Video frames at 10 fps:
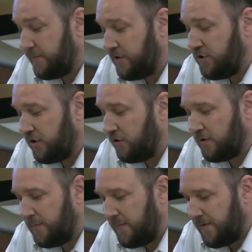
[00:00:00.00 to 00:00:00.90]
You can
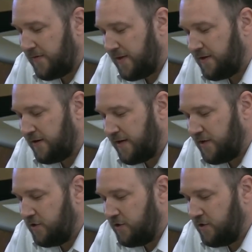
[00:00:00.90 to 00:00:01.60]
look me up on the internet.